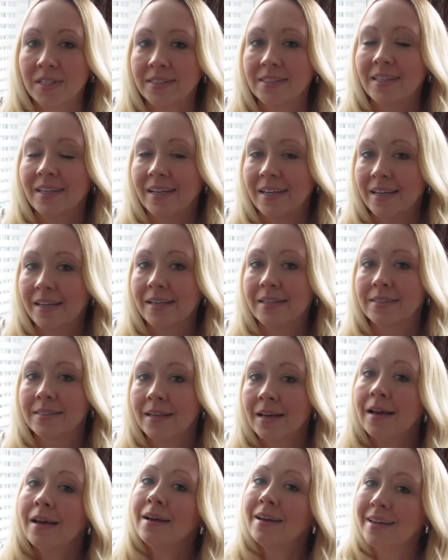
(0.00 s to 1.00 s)
That's going to get us,
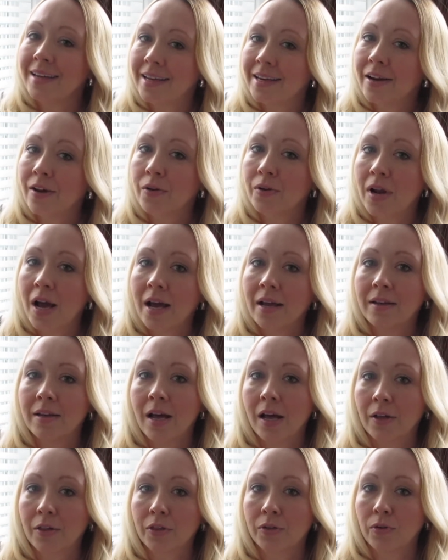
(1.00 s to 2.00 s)
you know, not
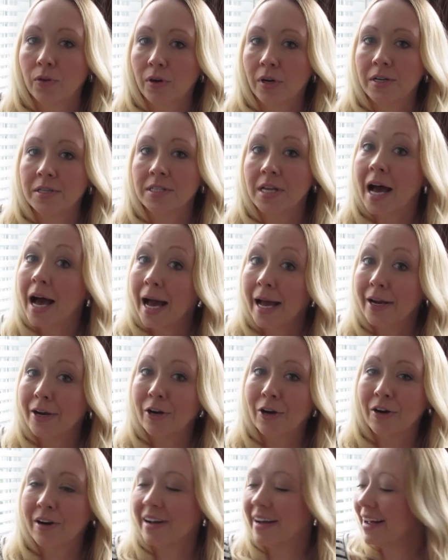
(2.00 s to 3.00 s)
not through her
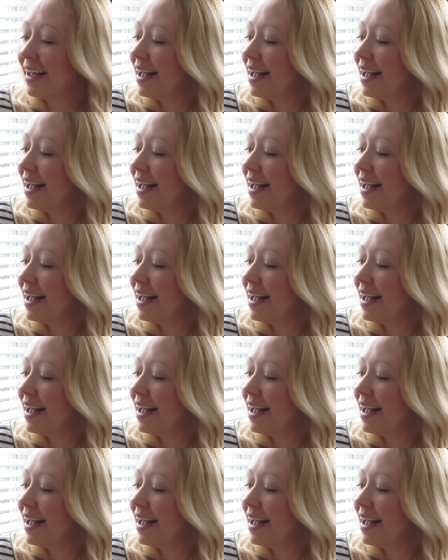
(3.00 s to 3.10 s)
entire,